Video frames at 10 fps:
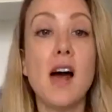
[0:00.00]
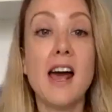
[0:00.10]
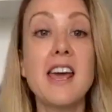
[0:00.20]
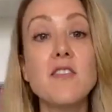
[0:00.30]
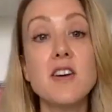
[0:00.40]

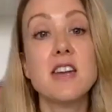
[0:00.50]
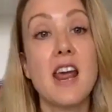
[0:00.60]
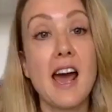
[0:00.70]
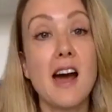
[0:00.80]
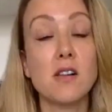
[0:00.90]
even
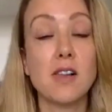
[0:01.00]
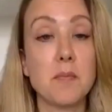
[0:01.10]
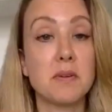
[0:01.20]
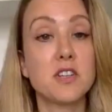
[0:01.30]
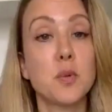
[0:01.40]
now, like
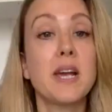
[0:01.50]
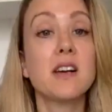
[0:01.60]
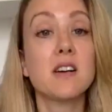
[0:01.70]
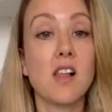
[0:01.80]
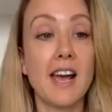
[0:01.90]
between
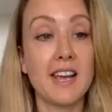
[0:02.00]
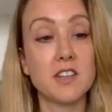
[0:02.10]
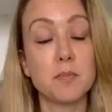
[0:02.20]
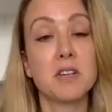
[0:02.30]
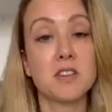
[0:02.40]

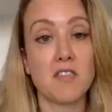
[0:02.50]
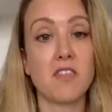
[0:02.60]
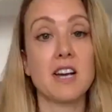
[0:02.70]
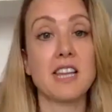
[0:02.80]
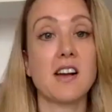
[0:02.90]
clients, because I
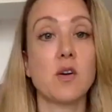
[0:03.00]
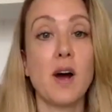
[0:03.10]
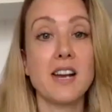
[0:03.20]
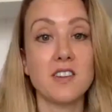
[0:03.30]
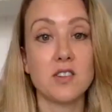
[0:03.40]
find that
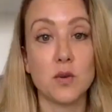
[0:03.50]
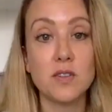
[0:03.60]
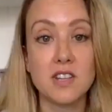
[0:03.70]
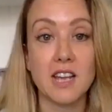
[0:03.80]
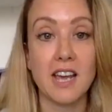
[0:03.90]
quite
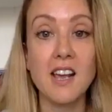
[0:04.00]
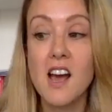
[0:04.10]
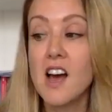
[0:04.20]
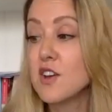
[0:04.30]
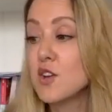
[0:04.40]
exhausting,
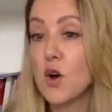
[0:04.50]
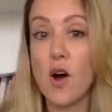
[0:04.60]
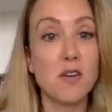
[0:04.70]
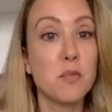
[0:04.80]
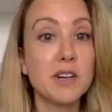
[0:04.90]

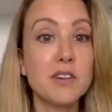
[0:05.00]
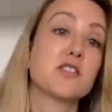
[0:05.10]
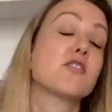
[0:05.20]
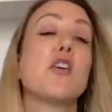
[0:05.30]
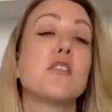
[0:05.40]
I will
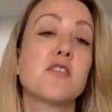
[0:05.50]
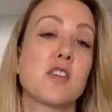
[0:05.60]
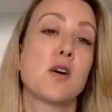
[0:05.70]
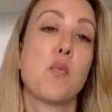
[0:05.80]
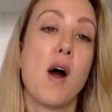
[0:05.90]
scroll for
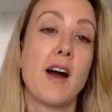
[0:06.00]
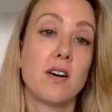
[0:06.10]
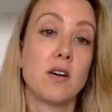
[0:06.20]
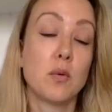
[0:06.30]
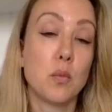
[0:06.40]
a
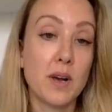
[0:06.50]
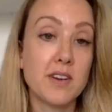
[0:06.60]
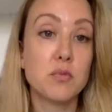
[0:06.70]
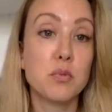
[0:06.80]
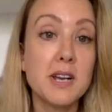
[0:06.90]
while
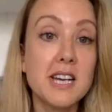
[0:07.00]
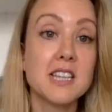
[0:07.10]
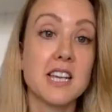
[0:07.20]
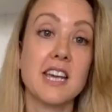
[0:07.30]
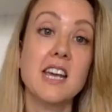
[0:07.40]
when
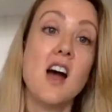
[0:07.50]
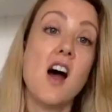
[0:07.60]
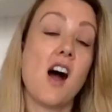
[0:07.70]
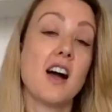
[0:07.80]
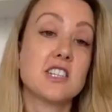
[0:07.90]
really
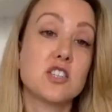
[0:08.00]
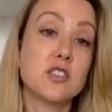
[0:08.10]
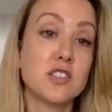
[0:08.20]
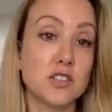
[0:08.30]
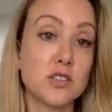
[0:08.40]
I
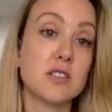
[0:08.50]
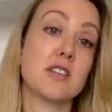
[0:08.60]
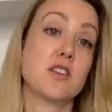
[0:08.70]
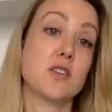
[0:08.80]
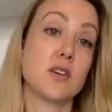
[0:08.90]
should do,
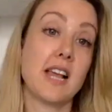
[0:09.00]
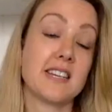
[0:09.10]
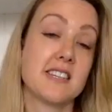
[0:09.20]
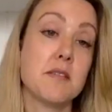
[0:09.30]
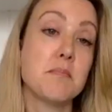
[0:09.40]
like
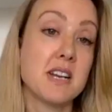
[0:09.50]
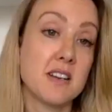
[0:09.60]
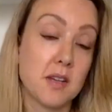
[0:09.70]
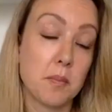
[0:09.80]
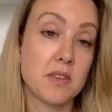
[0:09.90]
10
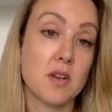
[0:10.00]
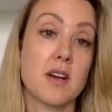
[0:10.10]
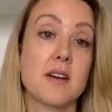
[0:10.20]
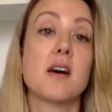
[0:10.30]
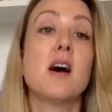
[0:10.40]
minutes up
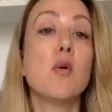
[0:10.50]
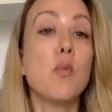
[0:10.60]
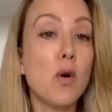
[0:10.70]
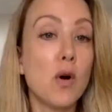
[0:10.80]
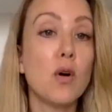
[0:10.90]
the
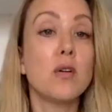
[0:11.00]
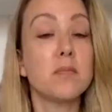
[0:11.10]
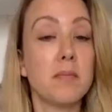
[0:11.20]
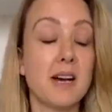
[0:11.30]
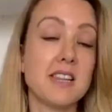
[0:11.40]
wall,
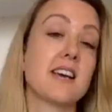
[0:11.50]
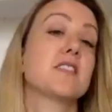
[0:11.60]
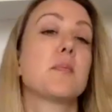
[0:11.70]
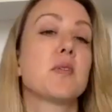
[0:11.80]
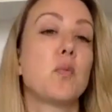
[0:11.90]
my legs
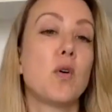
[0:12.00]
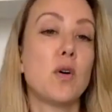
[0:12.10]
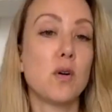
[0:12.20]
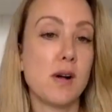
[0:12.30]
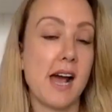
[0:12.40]
up the
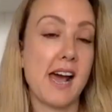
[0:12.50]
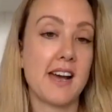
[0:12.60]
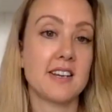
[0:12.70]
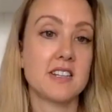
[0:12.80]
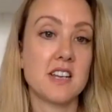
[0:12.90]
wall,
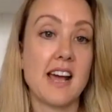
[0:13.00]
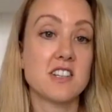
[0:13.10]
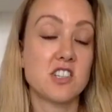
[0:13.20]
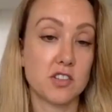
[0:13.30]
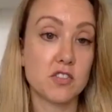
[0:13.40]
and
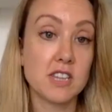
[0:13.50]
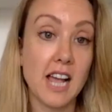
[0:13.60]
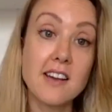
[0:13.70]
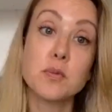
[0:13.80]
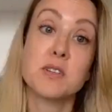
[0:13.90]
just
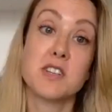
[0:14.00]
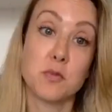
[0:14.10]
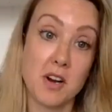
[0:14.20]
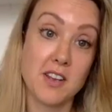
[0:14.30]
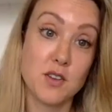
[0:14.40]
relax, which is what
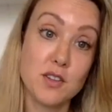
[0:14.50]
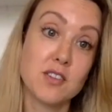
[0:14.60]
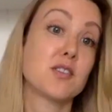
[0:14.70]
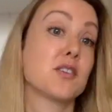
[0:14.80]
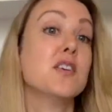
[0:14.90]
I used to
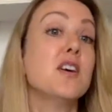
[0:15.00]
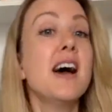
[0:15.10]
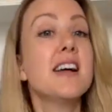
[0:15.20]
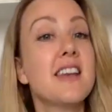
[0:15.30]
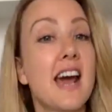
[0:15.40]
do.
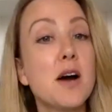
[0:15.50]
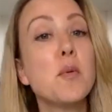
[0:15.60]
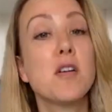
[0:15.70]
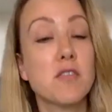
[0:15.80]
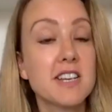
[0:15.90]
Now
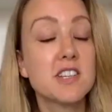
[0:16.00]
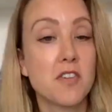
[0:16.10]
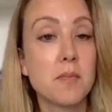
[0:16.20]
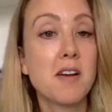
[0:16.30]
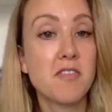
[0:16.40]
I'll reach for
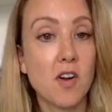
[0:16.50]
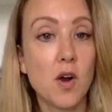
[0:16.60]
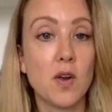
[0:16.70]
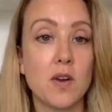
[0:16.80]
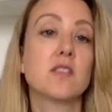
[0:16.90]
my
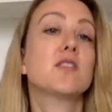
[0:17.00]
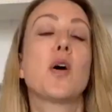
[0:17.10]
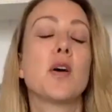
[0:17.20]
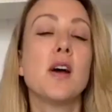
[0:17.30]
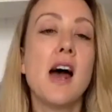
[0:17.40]
phone.
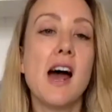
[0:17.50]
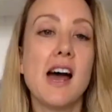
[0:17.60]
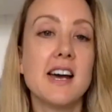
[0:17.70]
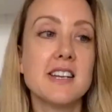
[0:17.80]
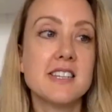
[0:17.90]
So
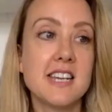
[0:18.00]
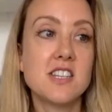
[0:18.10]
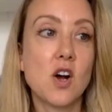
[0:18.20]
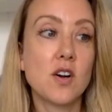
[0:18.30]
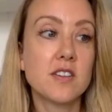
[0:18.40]
a
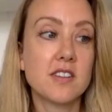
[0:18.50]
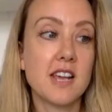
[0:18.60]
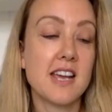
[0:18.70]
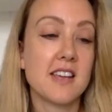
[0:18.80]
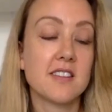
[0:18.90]
detox
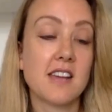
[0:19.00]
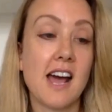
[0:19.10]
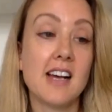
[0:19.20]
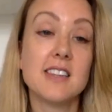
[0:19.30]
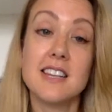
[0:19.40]
is
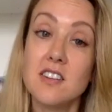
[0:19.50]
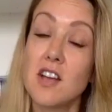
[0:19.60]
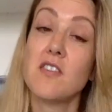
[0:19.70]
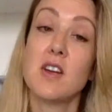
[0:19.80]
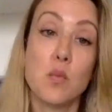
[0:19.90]
at least
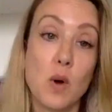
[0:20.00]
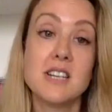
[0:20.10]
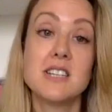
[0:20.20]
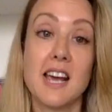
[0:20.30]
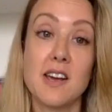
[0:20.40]
having
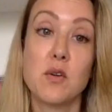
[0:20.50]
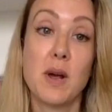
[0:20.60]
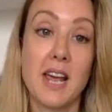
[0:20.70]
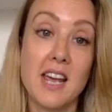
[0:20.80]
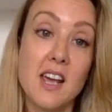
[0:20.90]
one day a
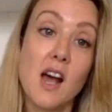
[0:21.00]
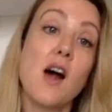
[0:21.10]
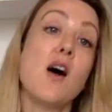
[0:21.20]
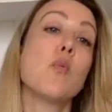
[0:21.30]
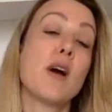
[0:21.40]
week
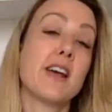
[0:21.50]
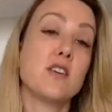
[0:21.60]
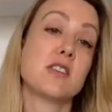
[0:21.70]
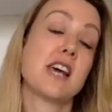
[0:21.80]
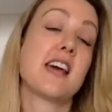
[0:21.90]
where you
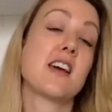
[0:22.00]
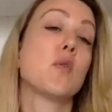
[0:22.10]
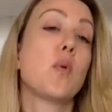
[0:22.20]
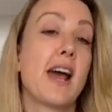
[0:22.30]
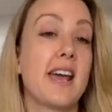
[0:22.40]
take
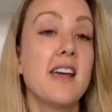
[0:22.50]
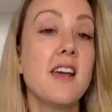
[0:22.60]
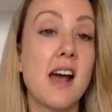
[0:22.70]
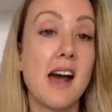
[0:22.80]
away